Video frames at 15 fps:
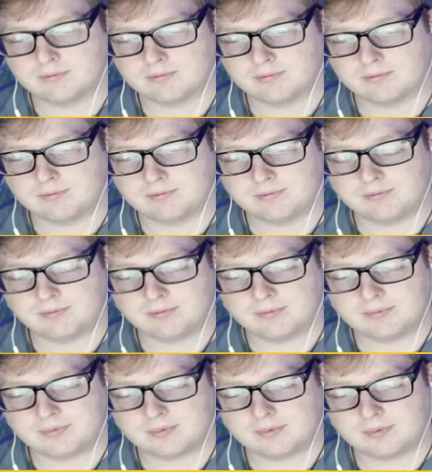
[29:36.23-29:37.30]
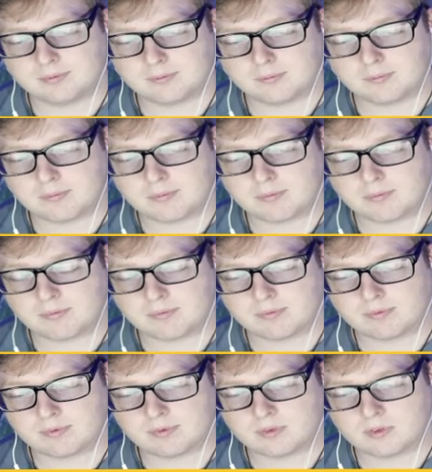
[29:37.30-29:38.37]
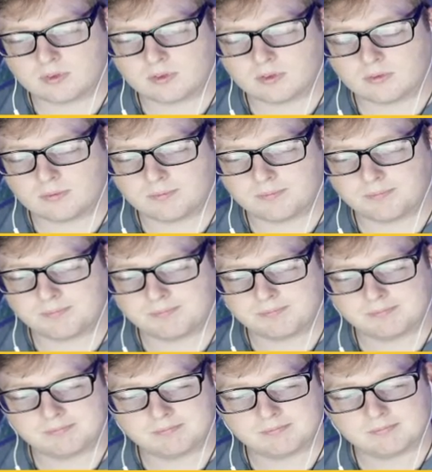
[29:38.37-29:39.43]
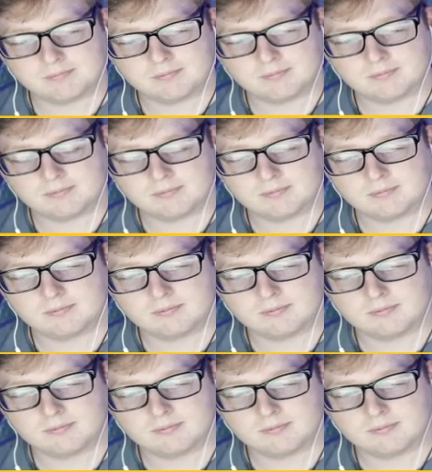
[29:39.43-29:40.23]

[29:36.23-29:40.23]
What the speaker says: (silence)